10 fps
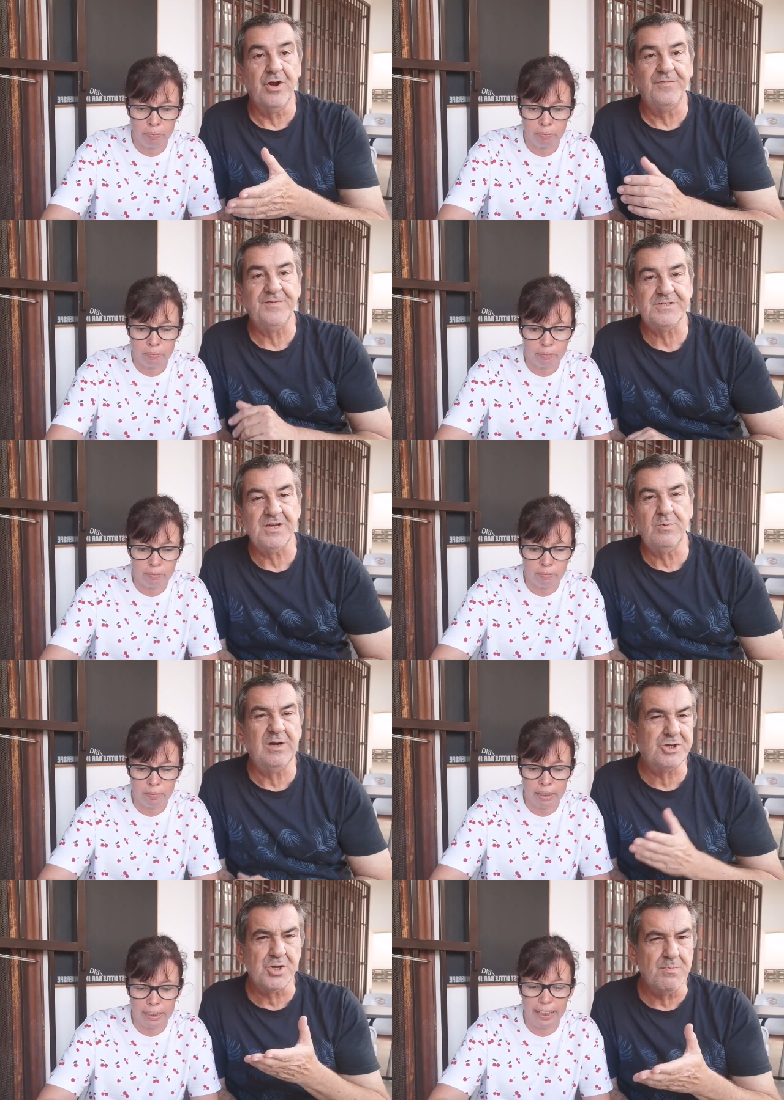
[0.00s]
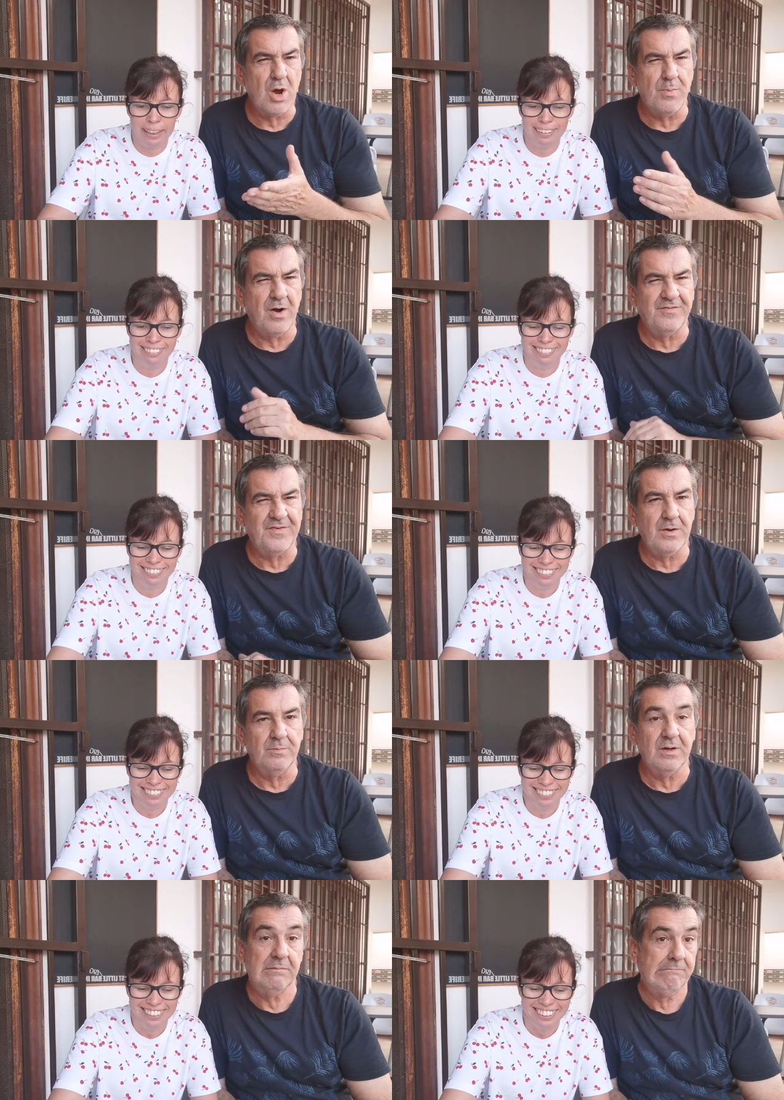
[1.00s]
Speaker 1: office here. Well, it's a mobile phone,
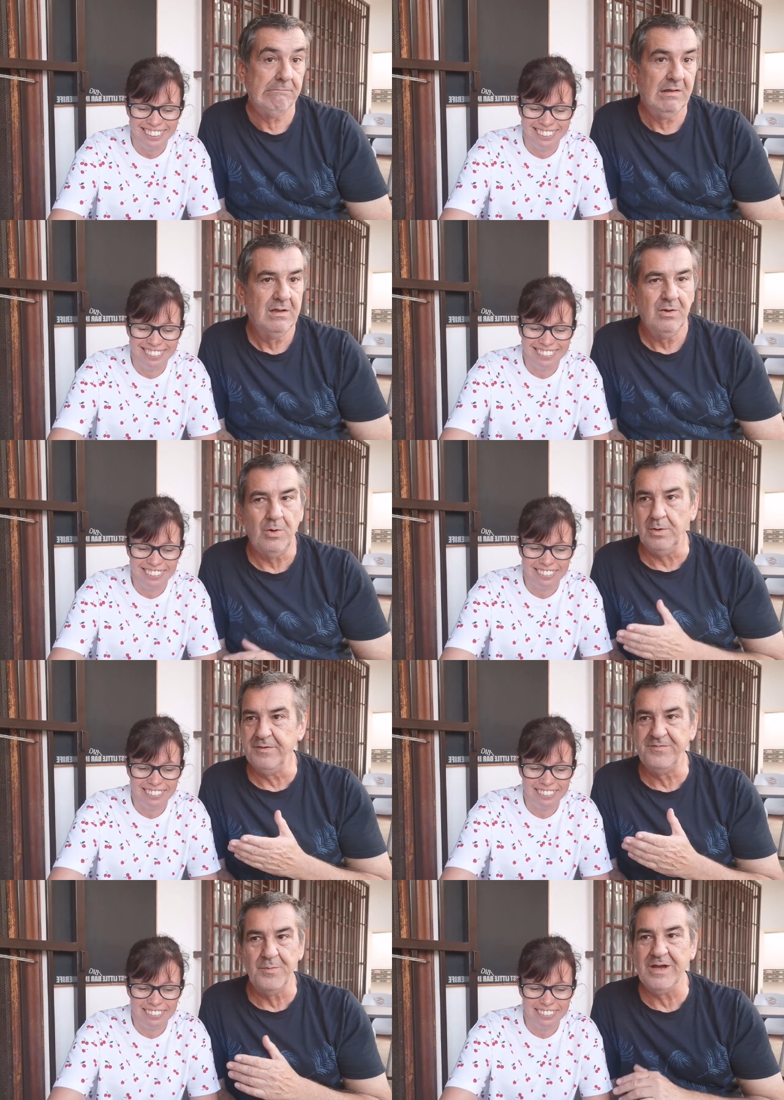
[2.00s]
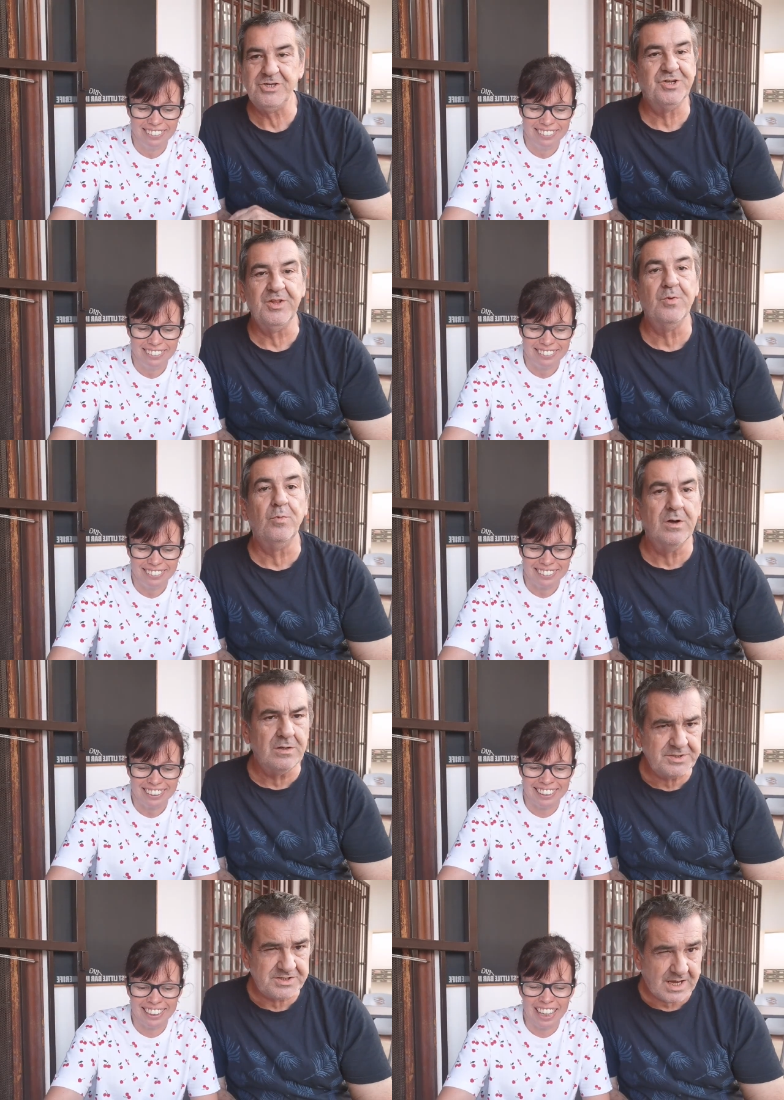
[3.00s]
but all information in the
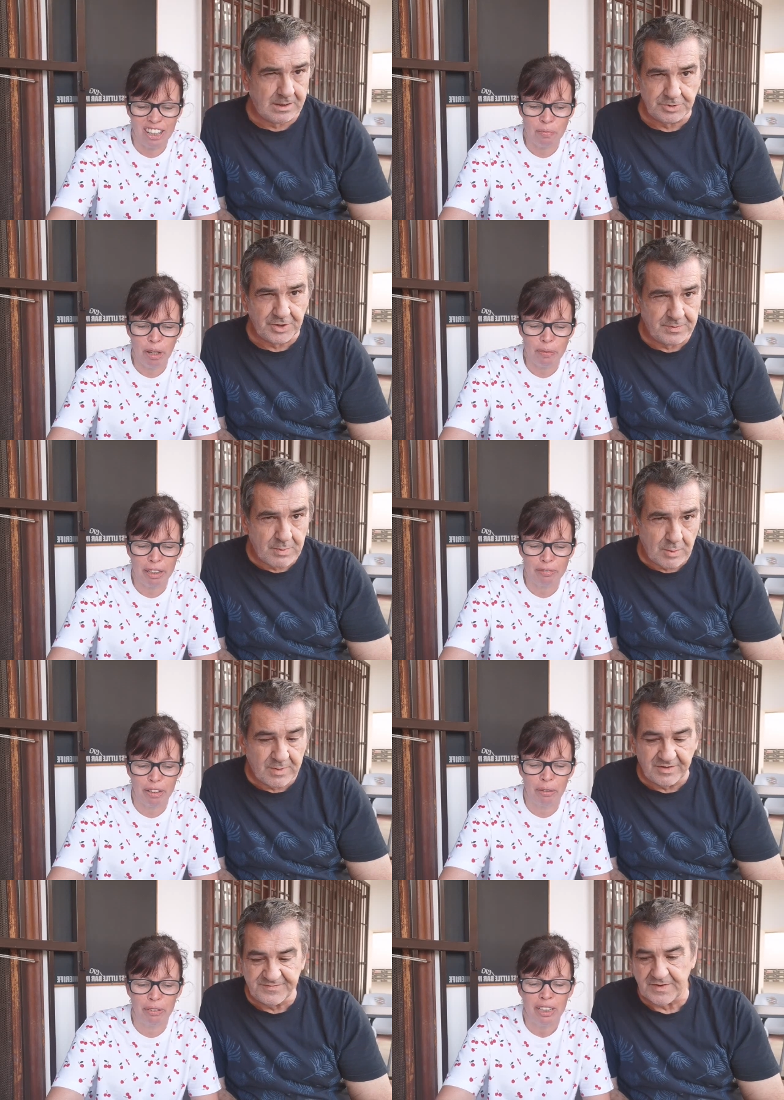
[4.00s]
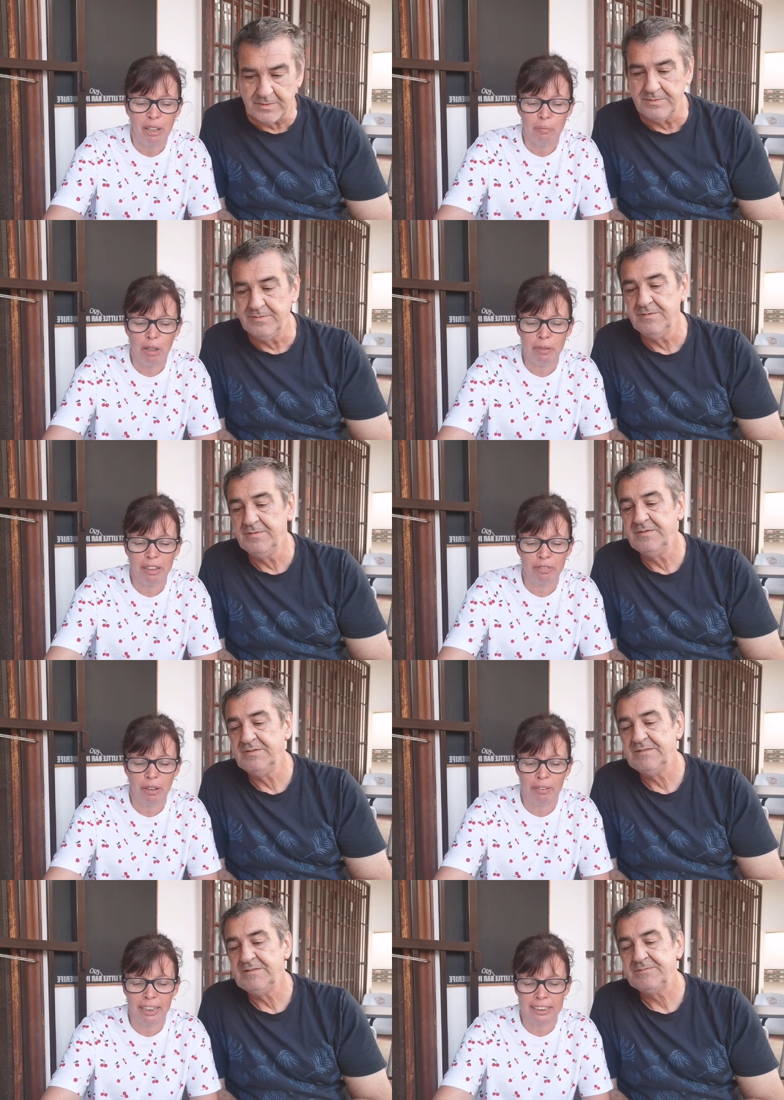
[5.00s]
world is yeah, held on the mobile phone, phone,
Speaker 2: Mobile
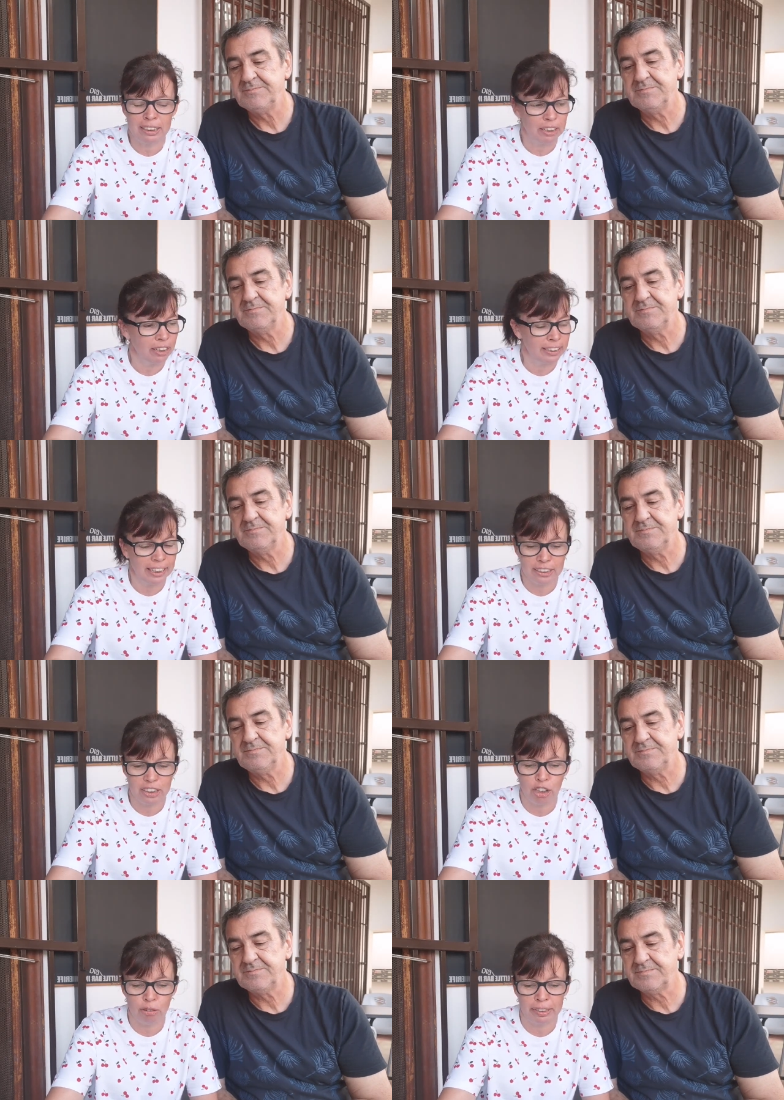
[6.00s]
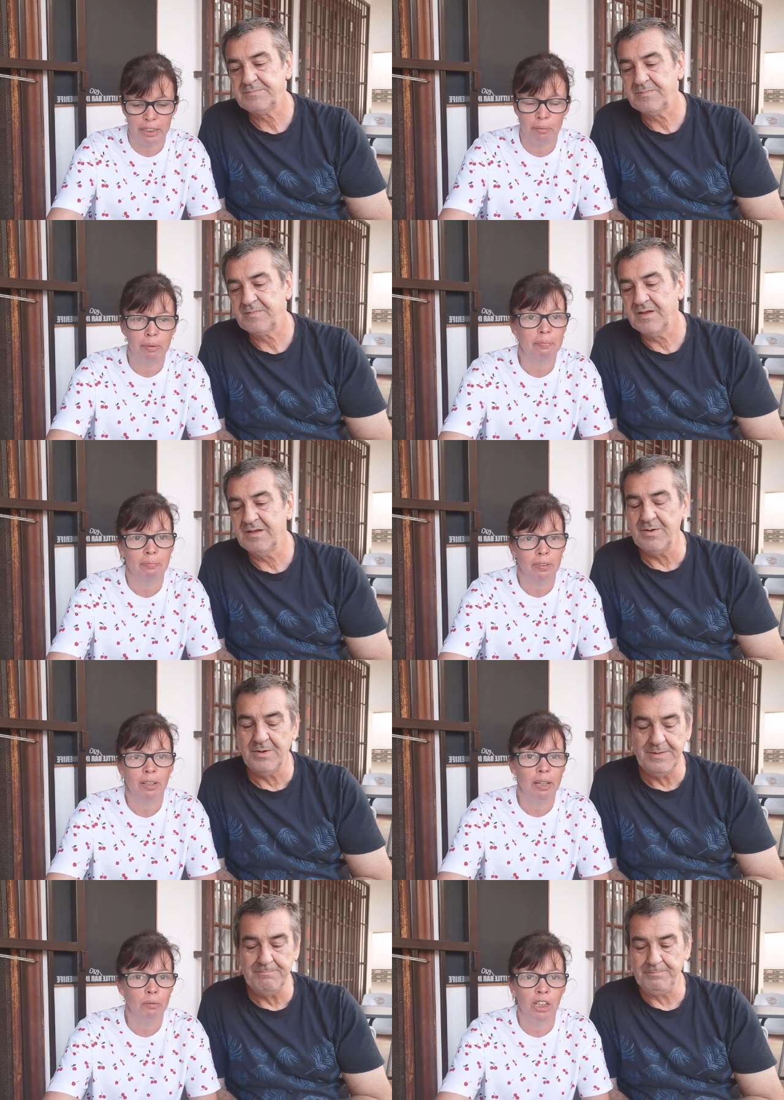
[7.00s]
phone lent against a coffee cup.
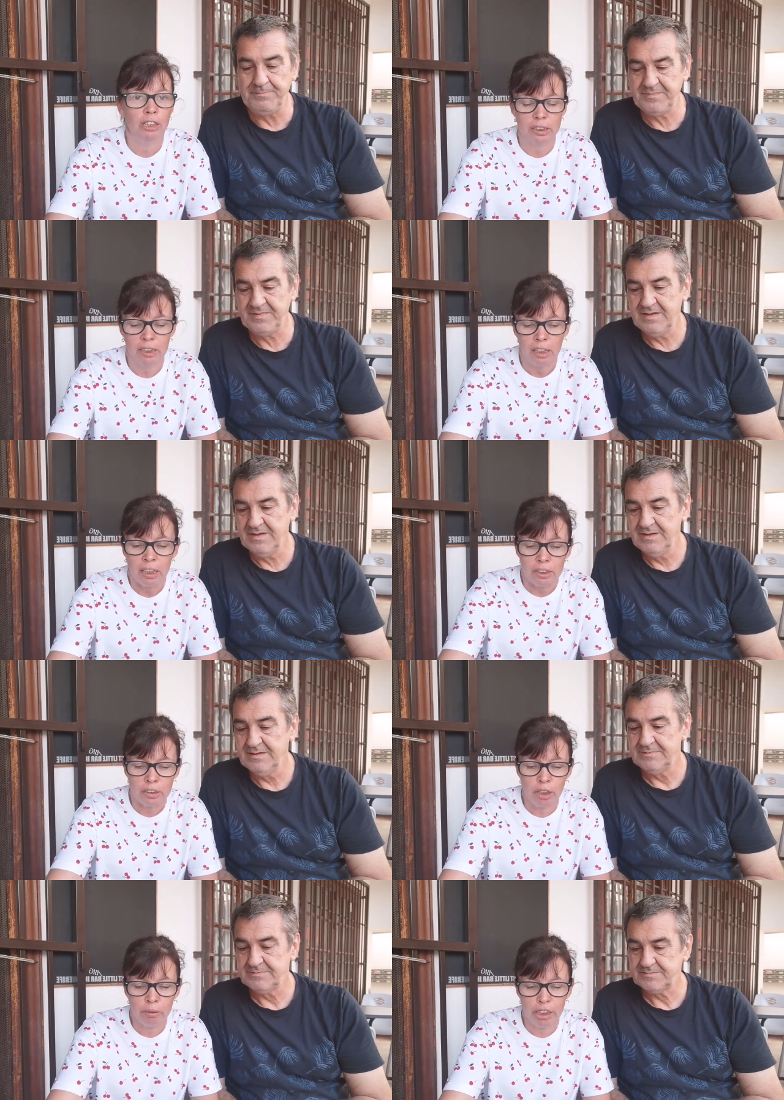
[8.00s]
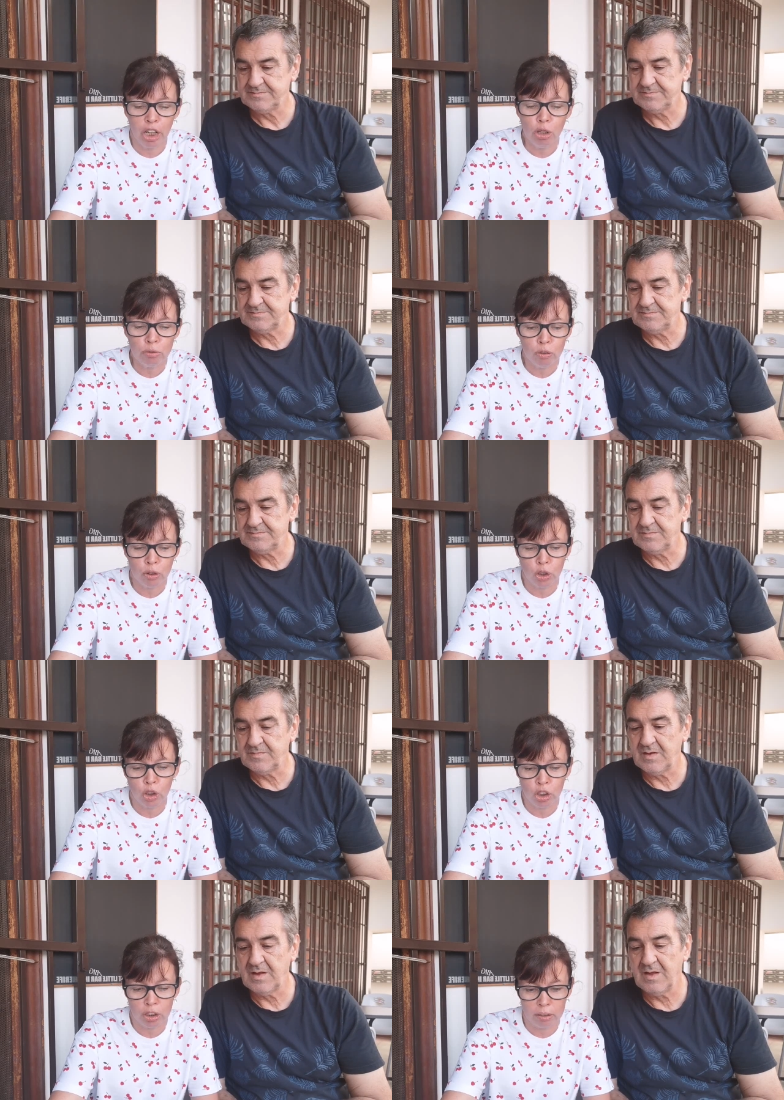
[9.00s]
It works. So the
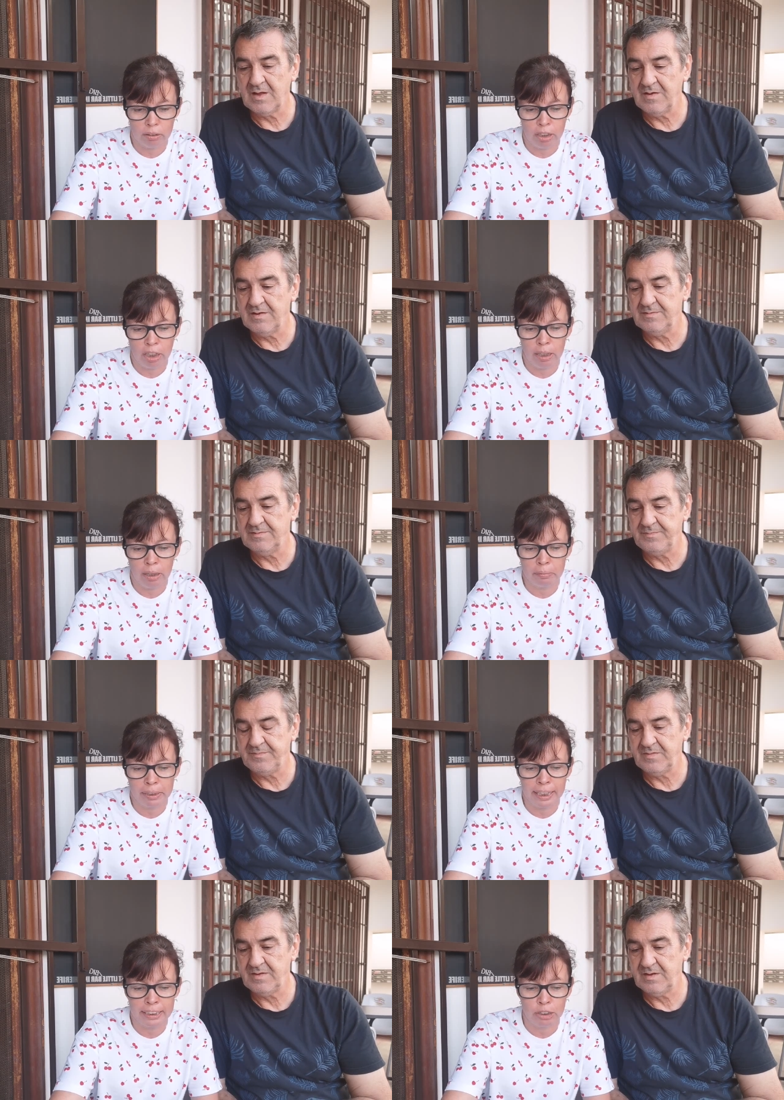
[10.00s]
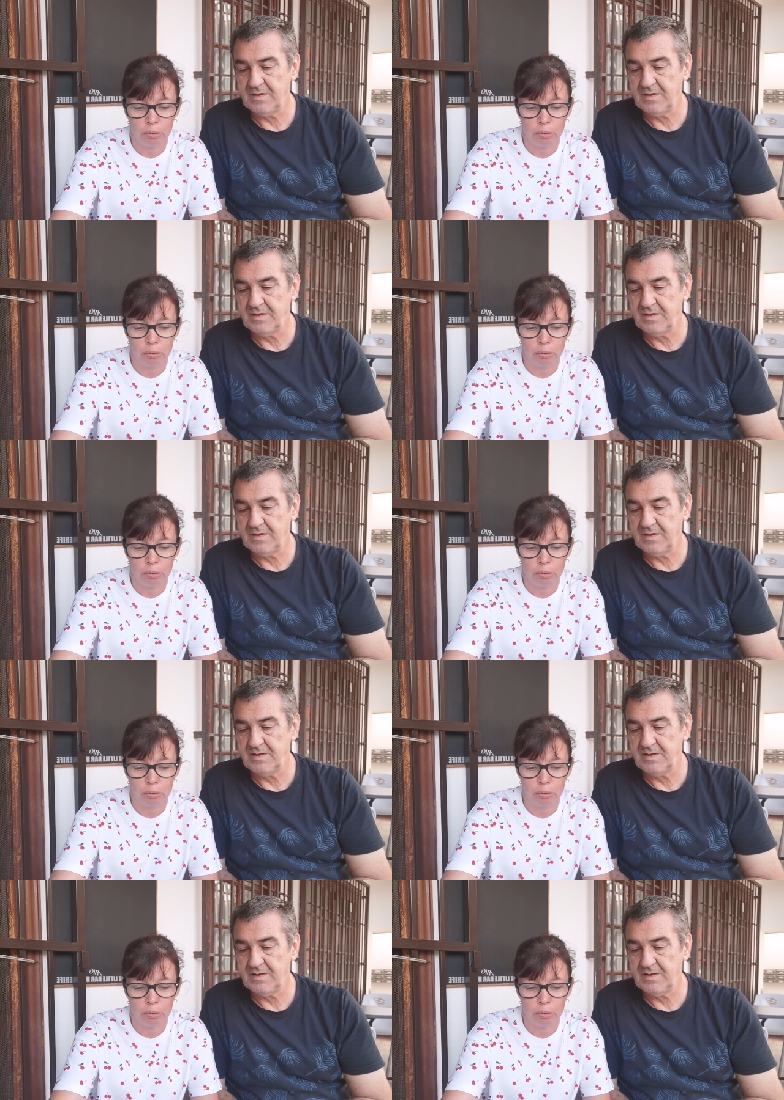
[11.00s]
overall um, cases